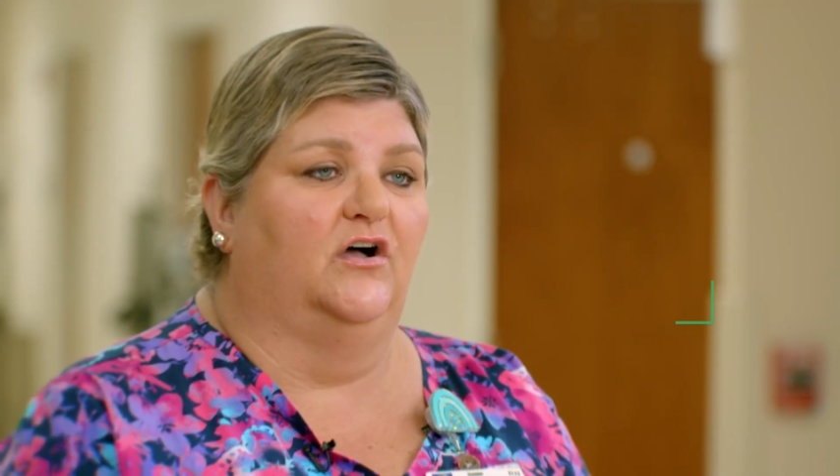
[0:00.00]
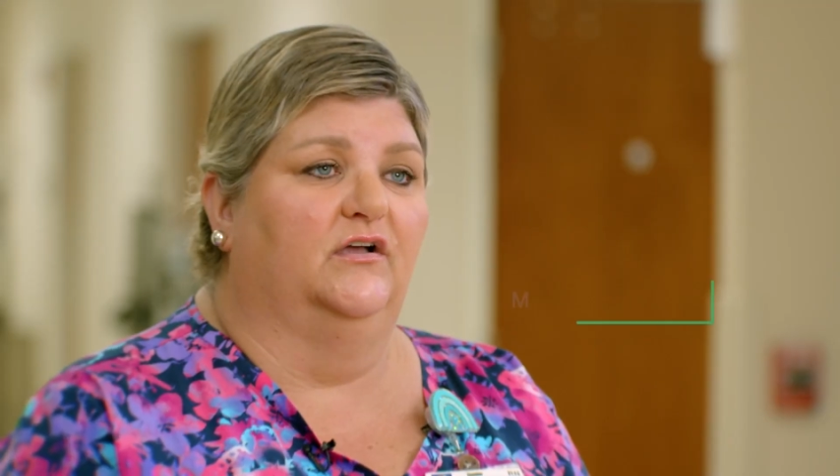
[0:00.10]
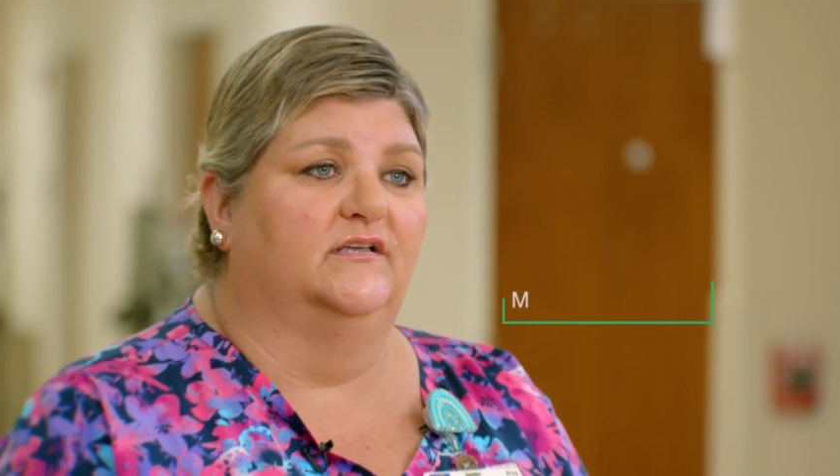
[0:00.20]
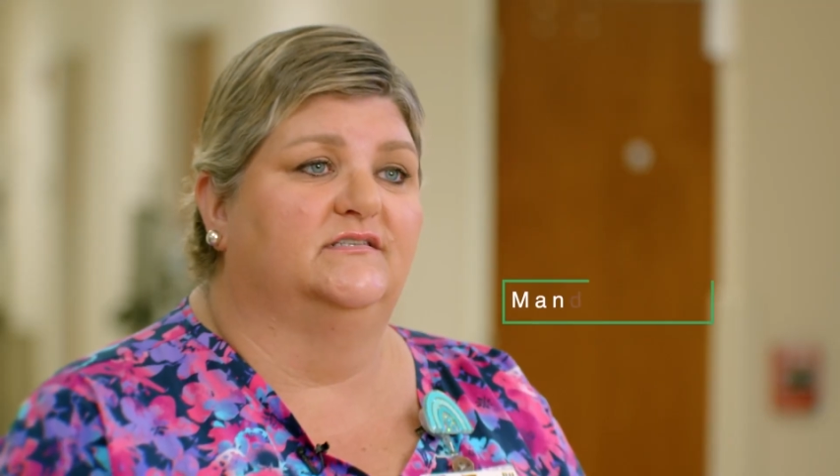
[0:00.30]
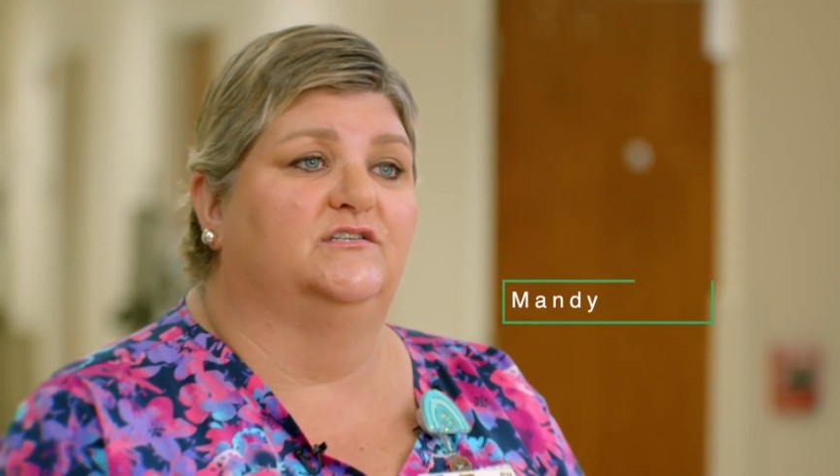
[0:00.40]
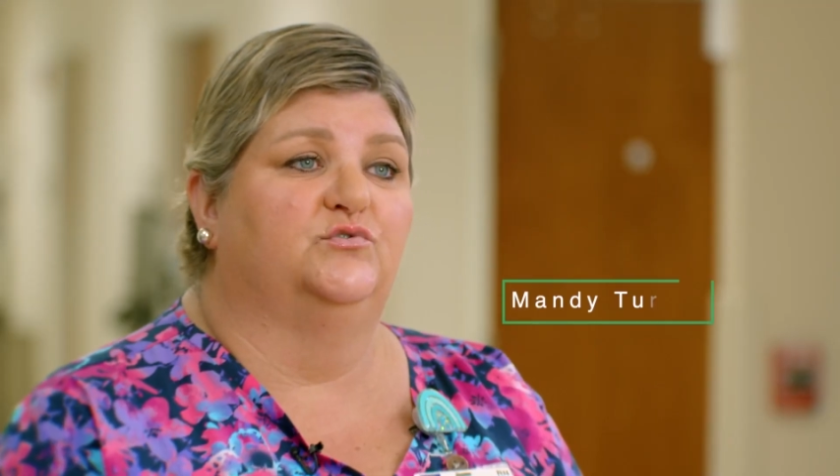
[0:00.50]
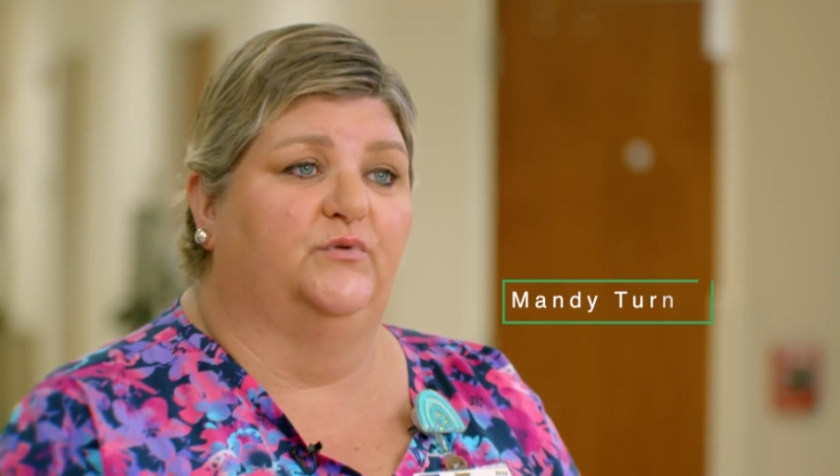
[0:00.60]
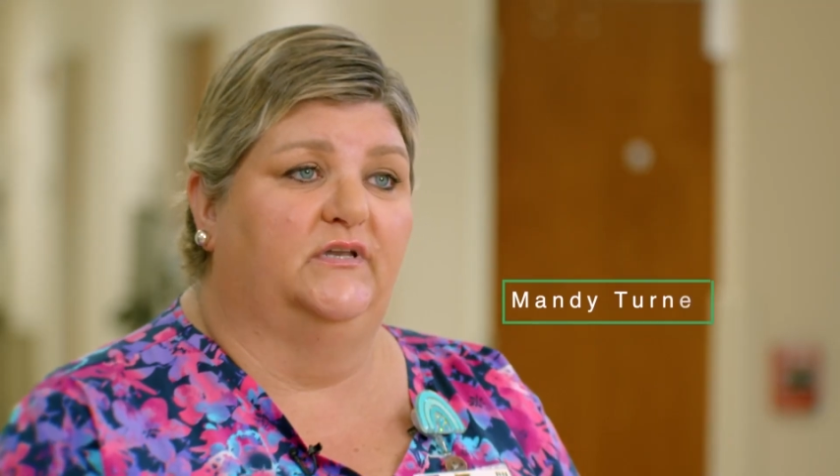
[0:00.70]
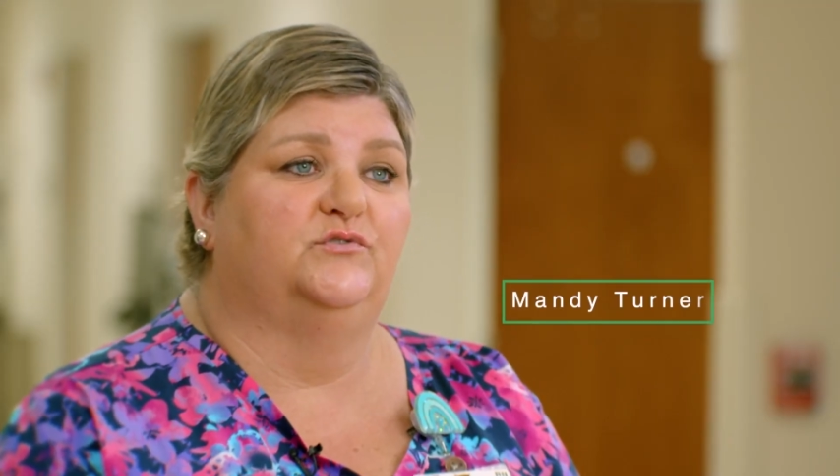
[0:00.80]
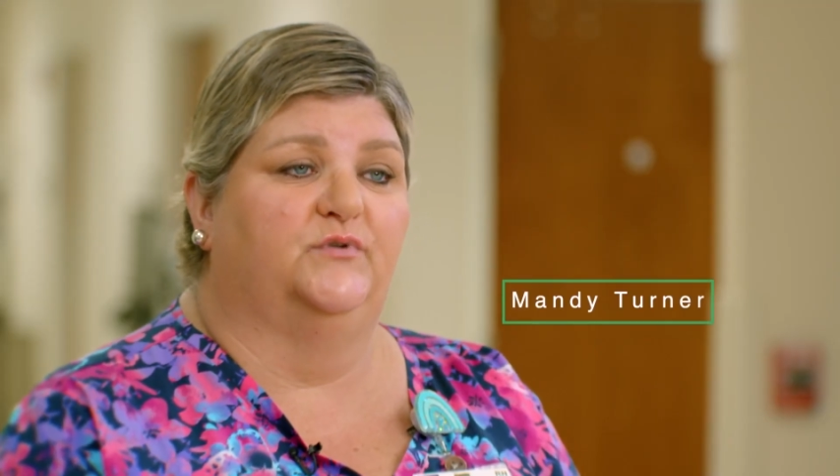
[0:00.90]
August in
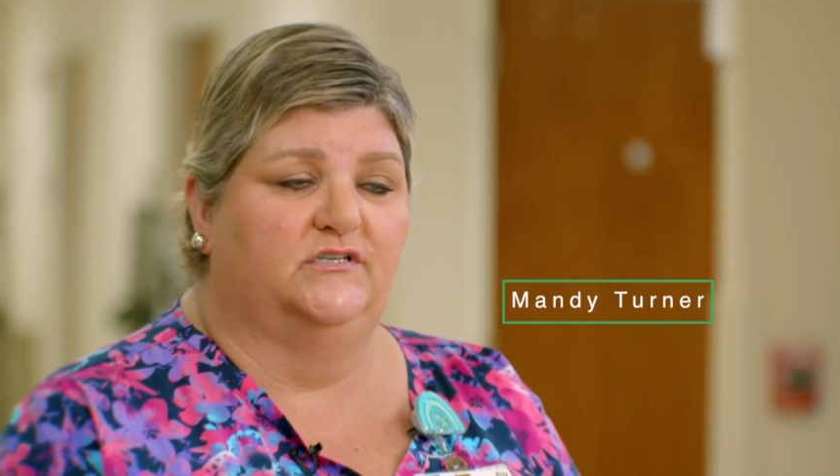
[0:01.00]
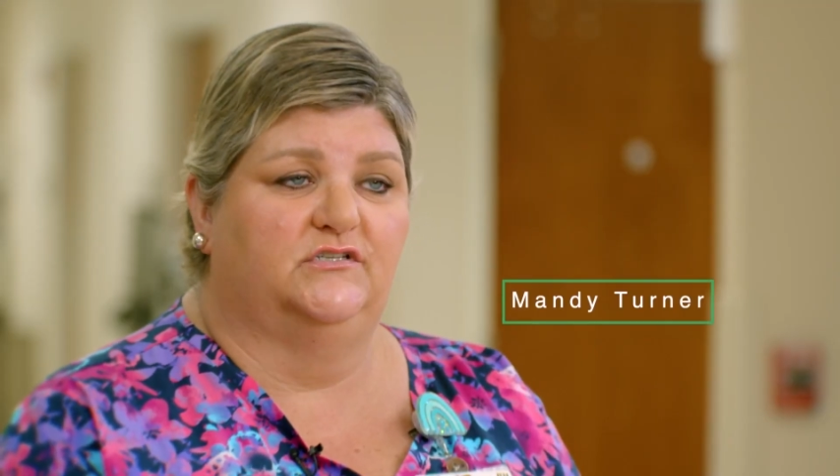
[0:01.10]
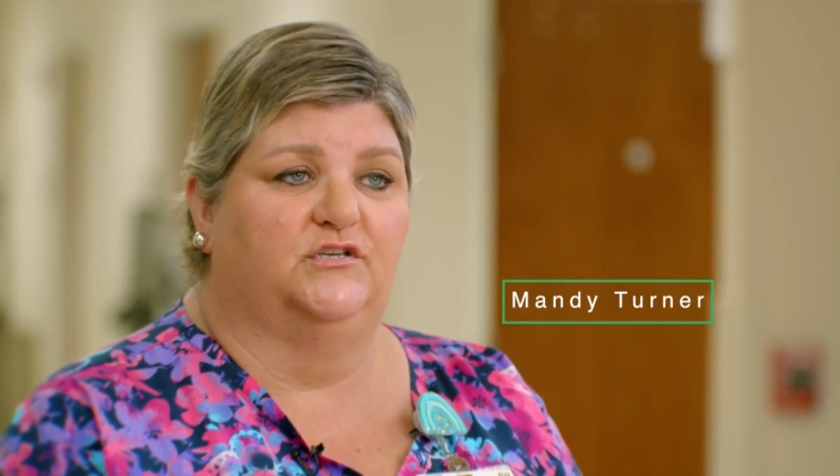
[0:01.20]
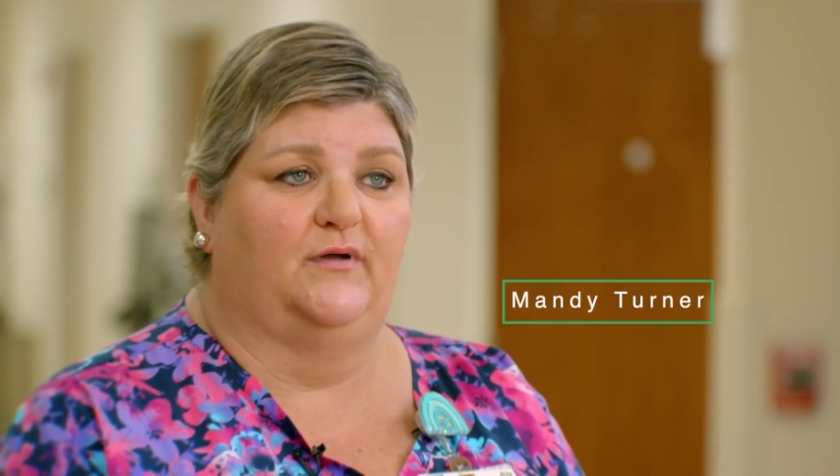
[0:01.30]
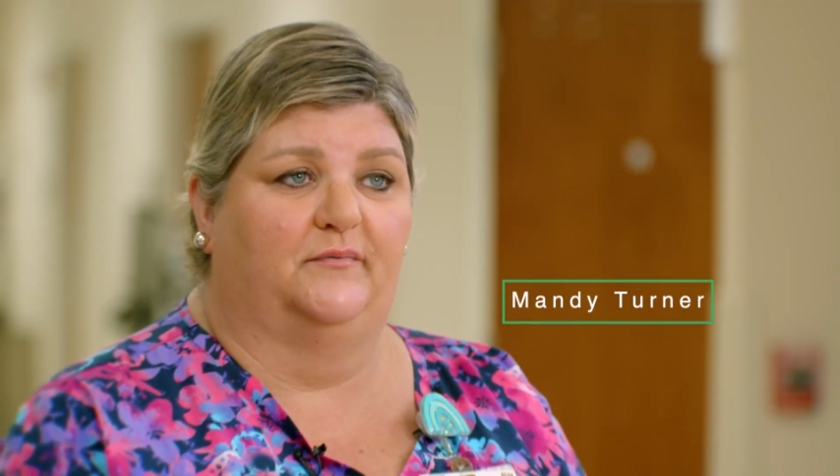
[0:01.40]
2022,